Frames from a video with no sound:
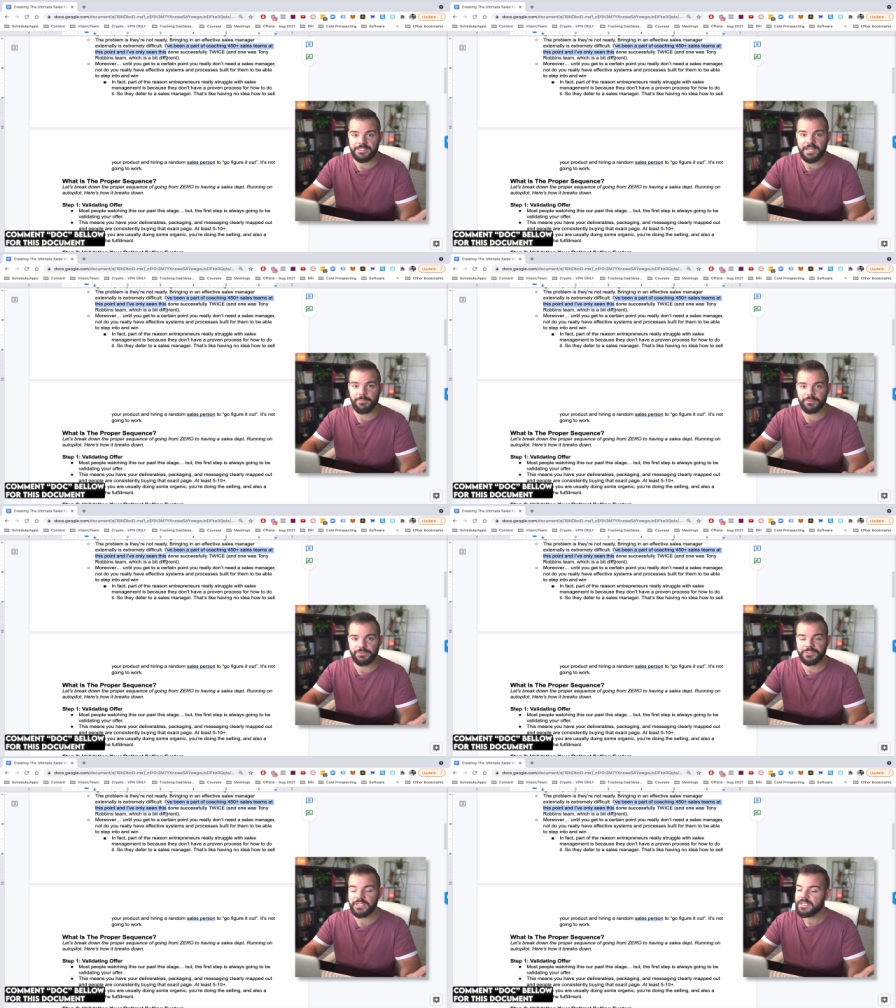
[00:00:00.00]

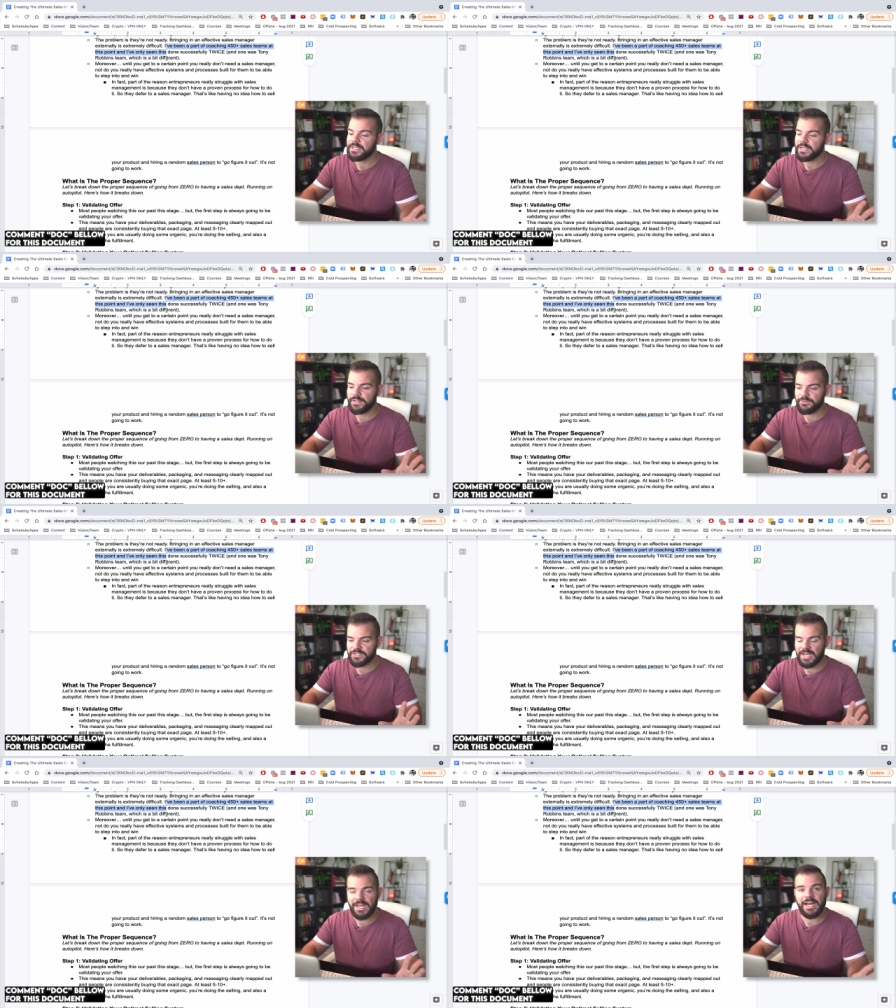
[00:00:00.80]
examples. And
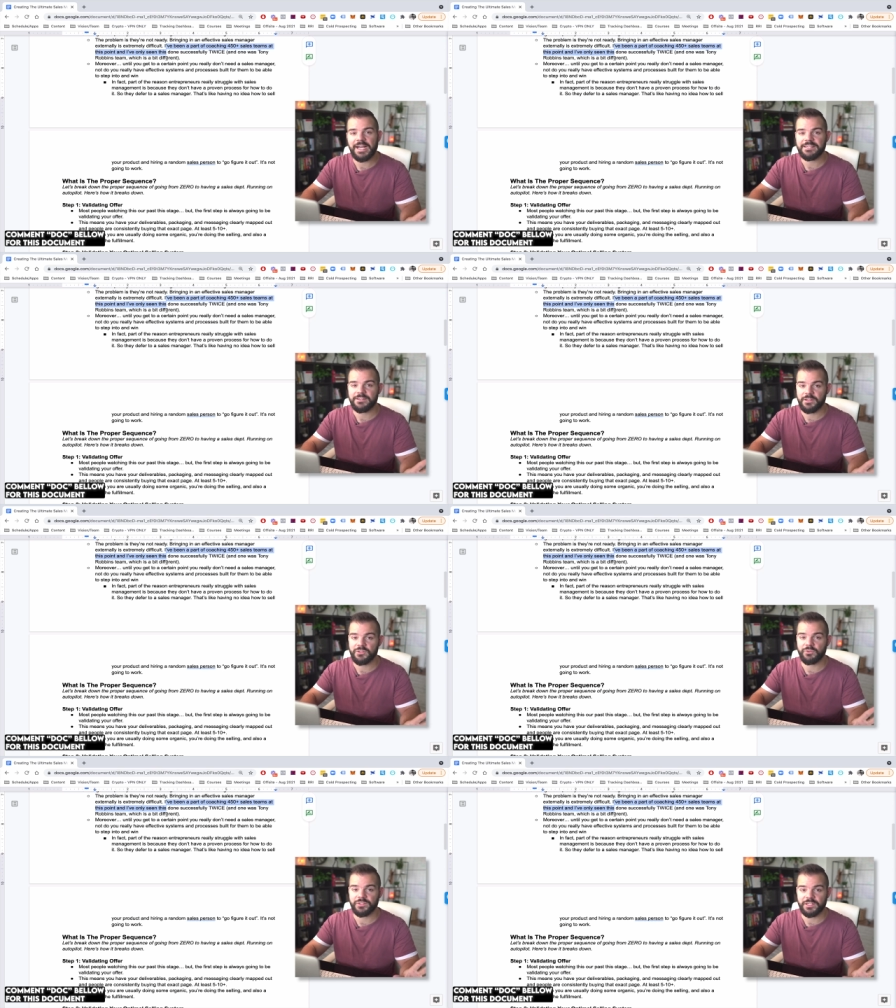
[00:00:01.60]
there's a high
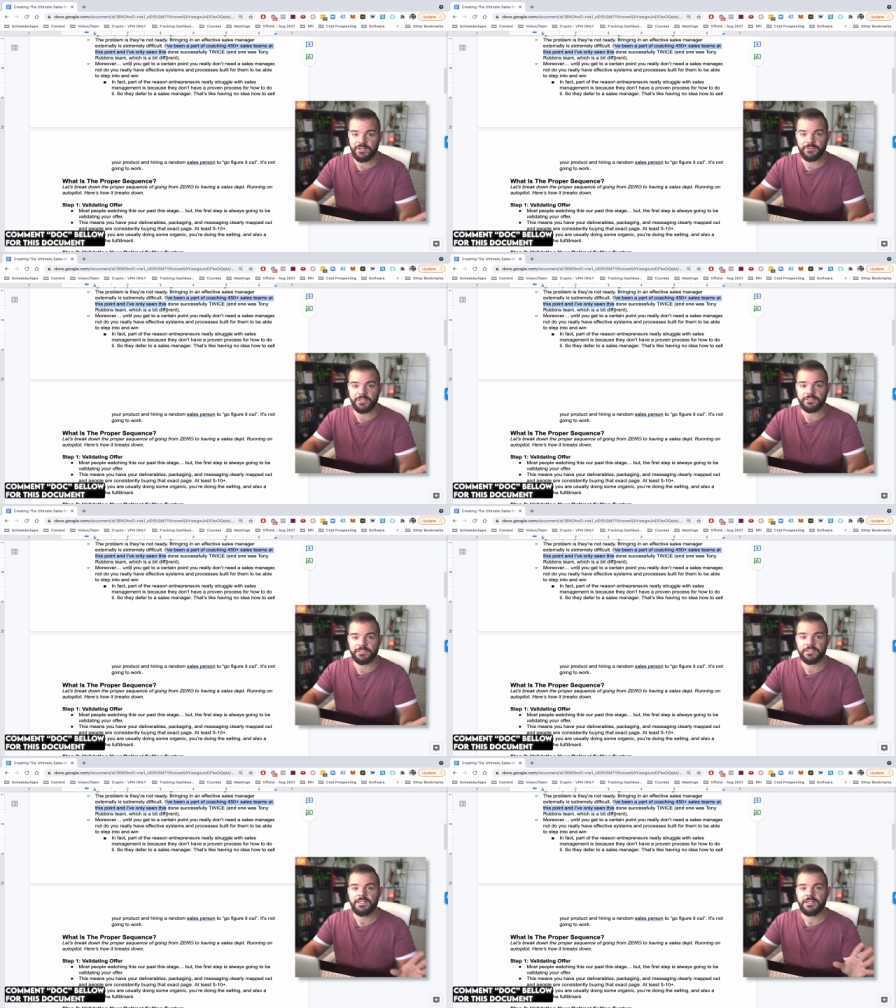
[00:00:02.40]
statistical
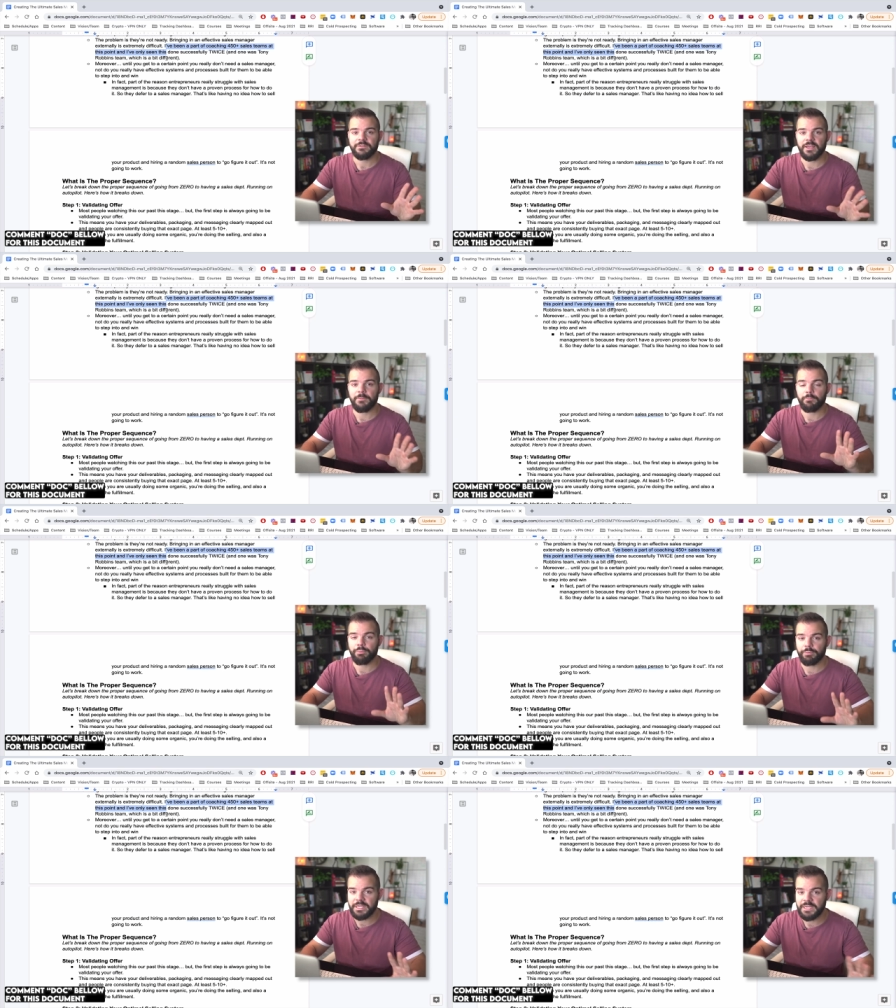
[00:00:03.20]
significance that
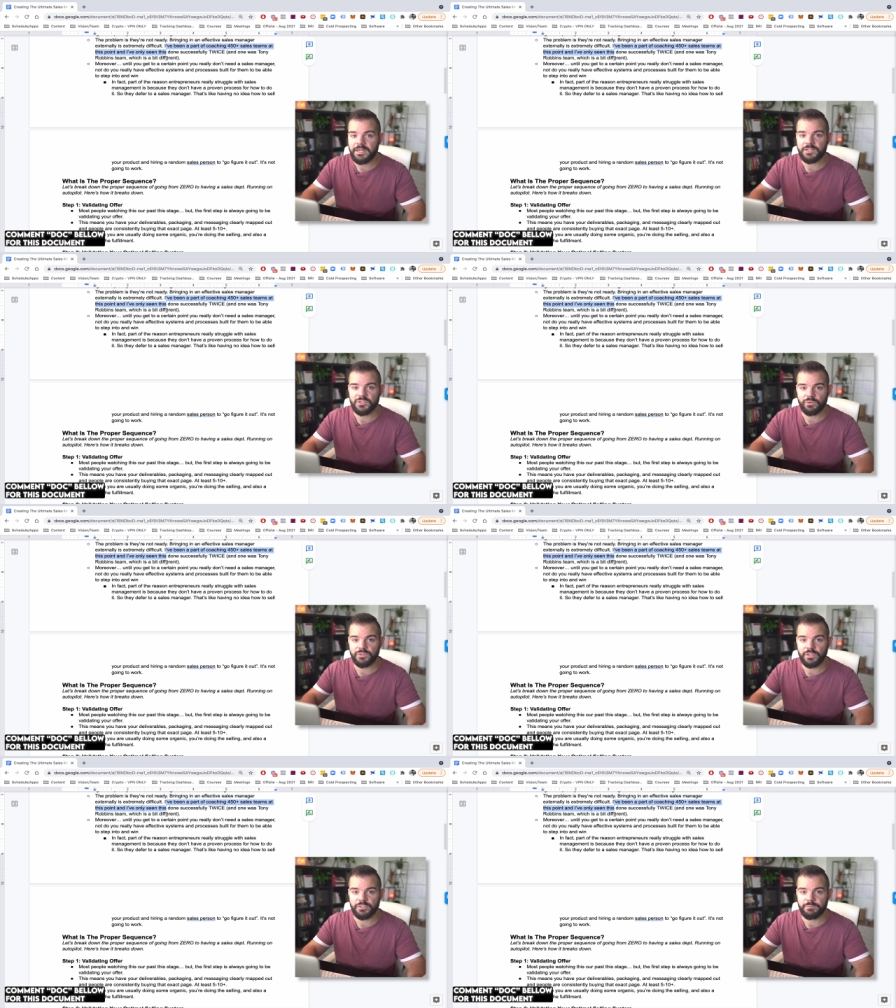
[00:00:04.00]
bringing on external
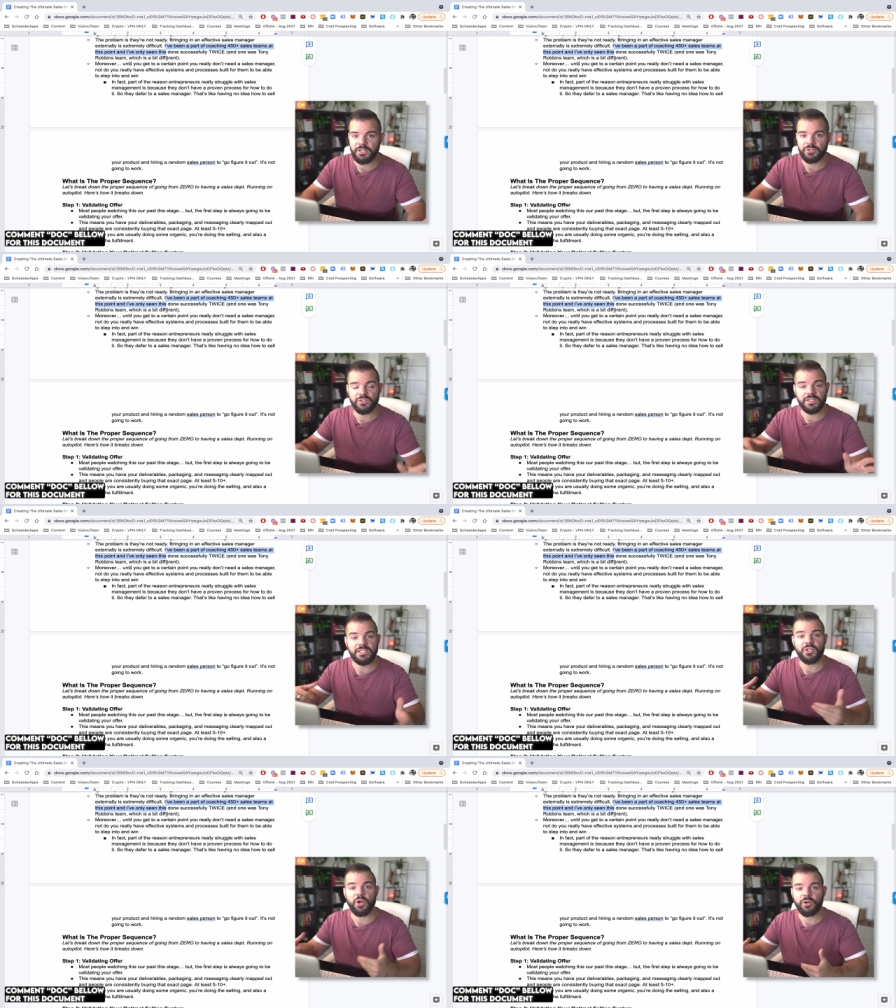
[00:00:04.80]
sales managers, at
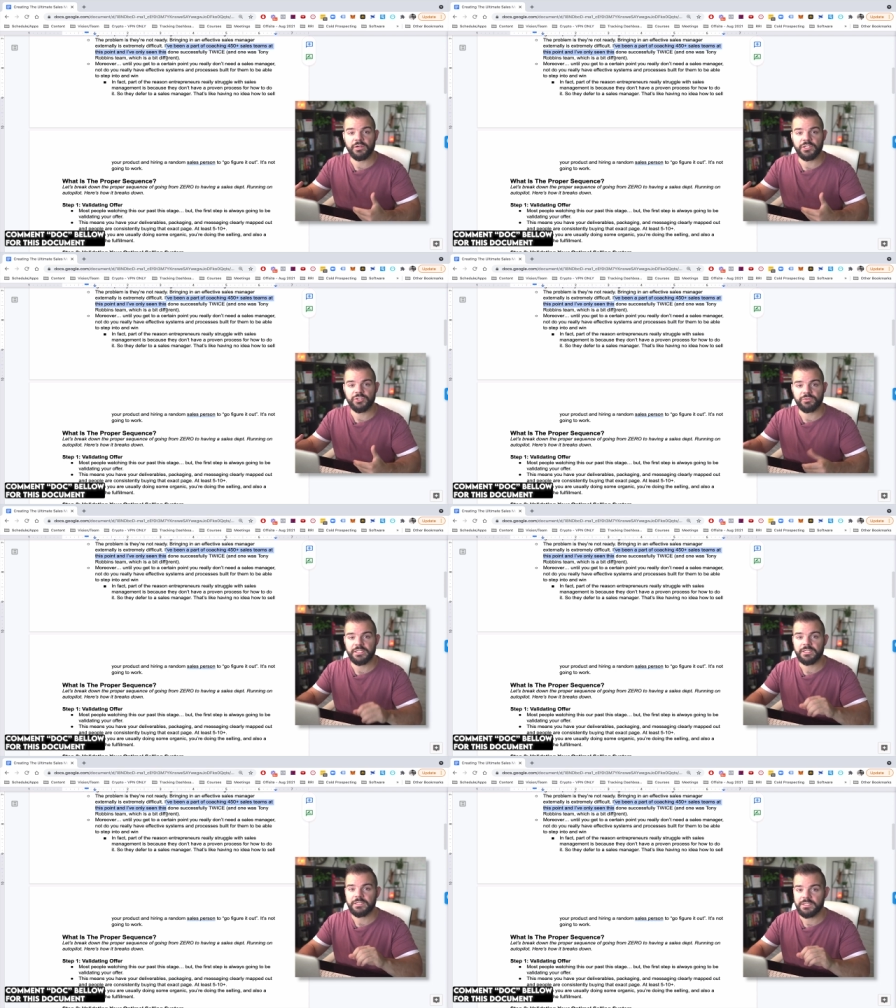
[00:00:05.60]
least in our
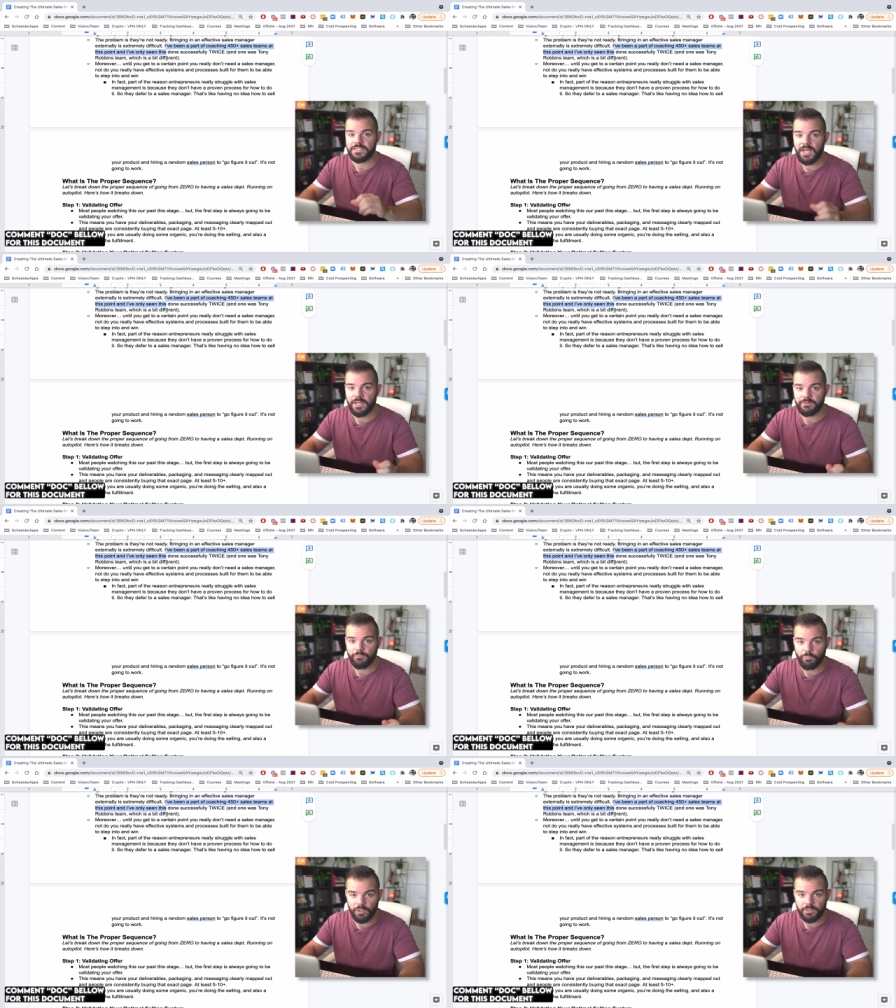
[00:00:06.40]
industry, does not
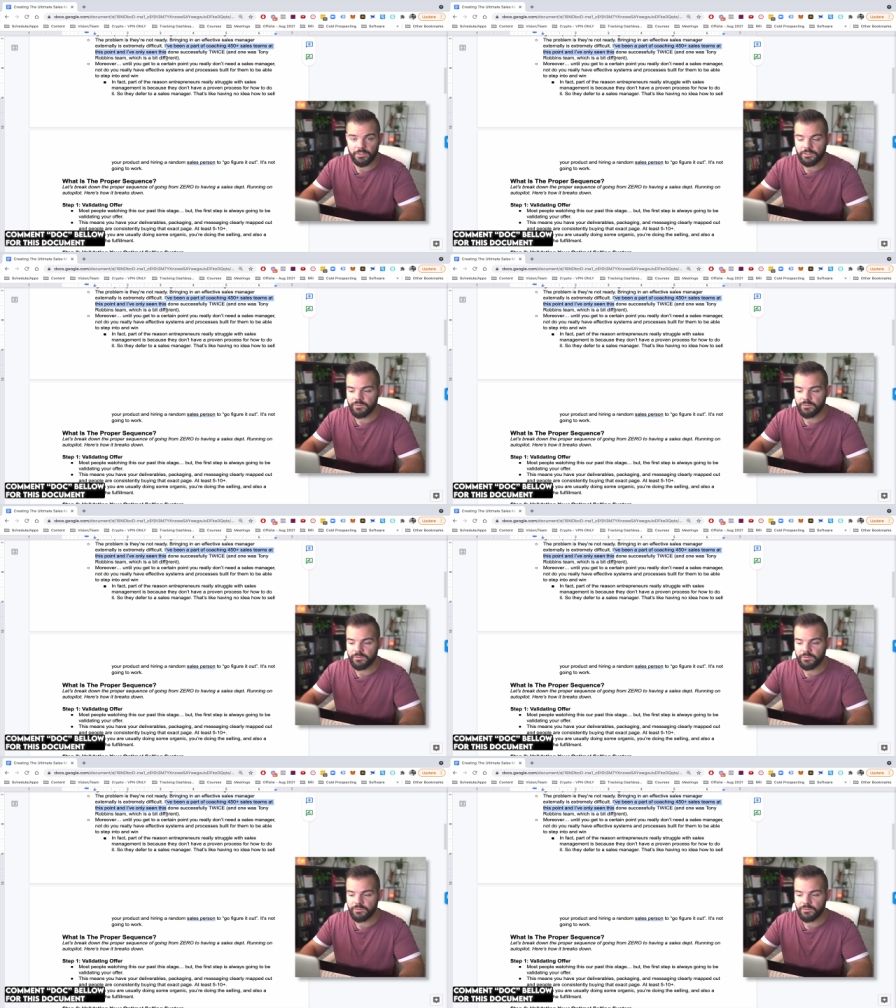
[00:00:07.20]
work.